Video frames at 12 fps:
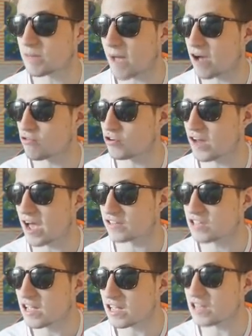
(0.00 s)
see the power on
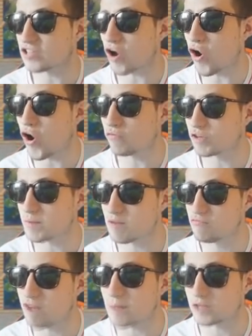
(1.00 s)
that? His arm would have
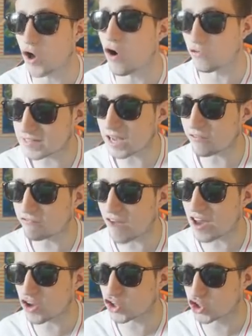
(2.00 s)
been ripped off. It's like
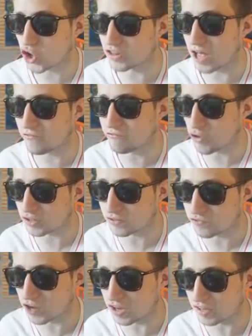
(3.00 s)
Thanos shot that
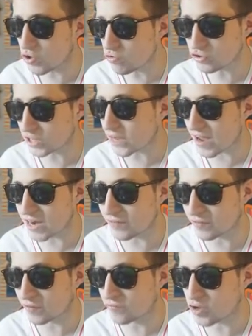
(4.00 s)
fucking thing. And you don't save
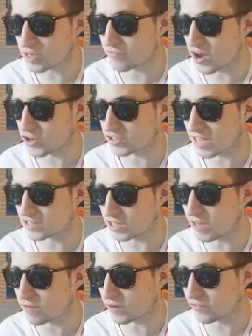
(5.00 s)
anything from fucking Thanos.
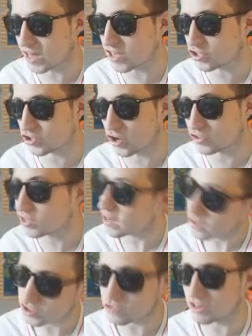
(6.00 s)
for the finesse shot,
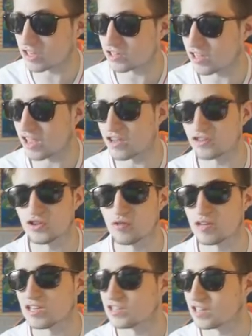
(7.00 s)
straight out the hair,
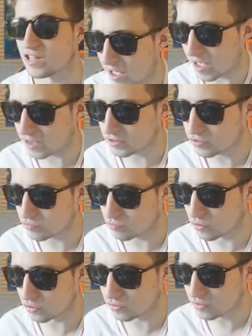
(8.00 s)
too easy. I had,
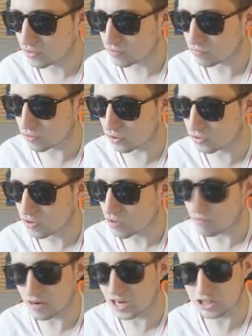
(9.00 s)
run, run.
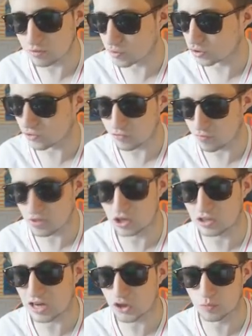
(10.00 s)
Why is it better for
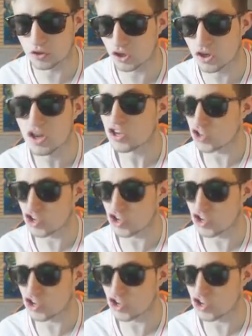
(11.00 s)
me to catch up to you?